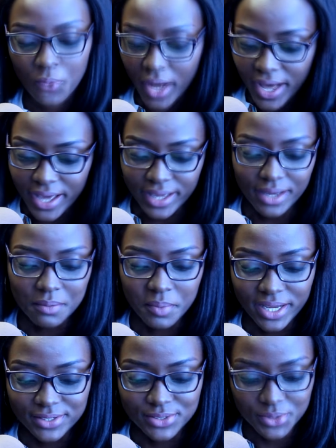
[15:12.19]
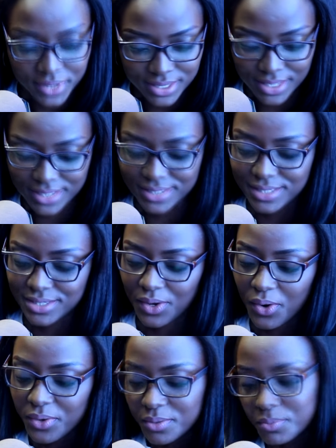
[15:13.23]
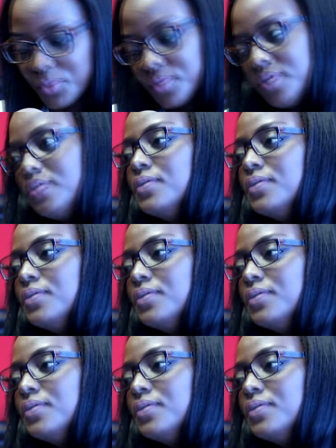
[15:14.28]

"Why am I doing this? It's horrible."